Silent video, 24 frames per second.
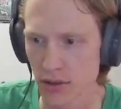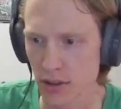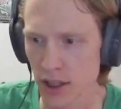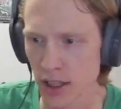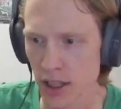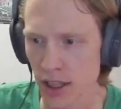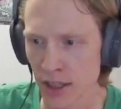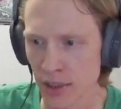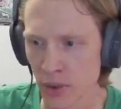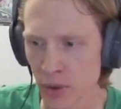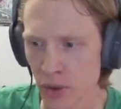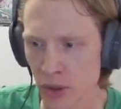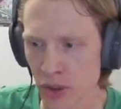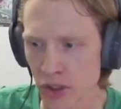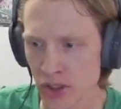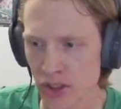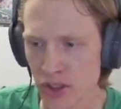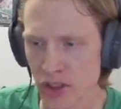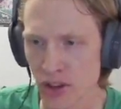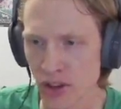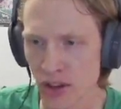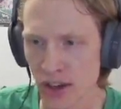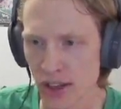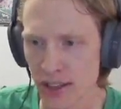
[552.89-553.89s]
And we're
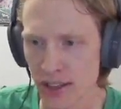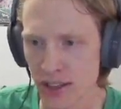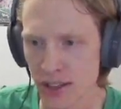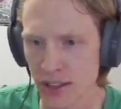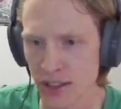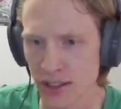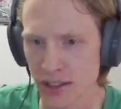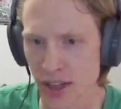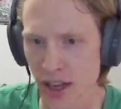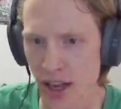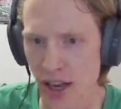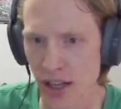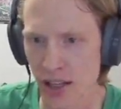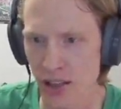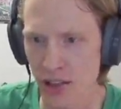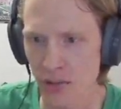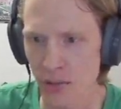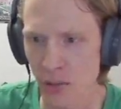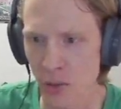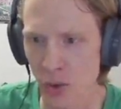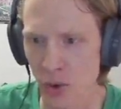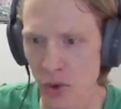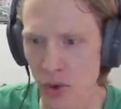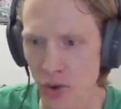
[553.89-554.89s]
just collecting
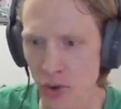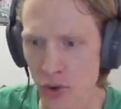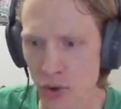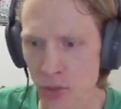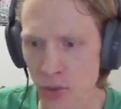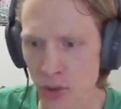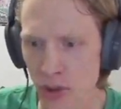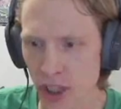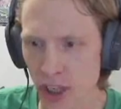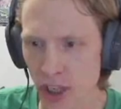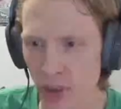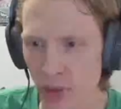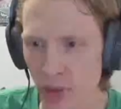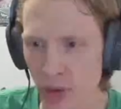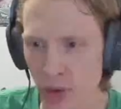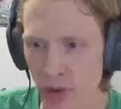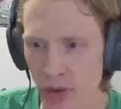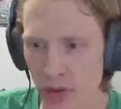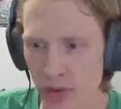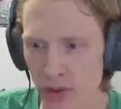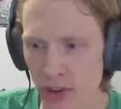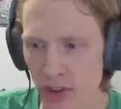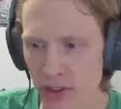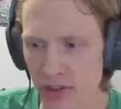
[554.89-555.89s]
10 more Oubliette
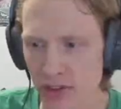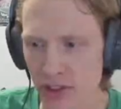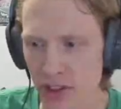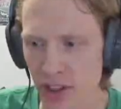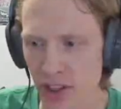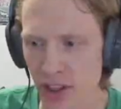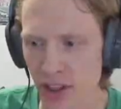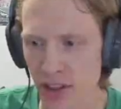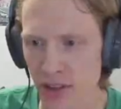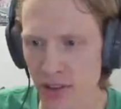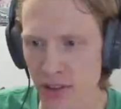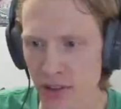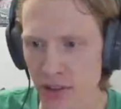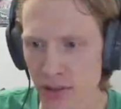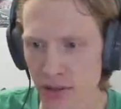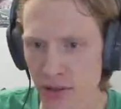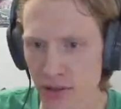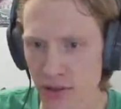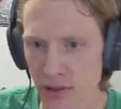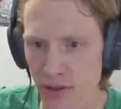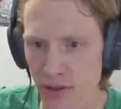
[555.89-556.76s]
portal glyphs again.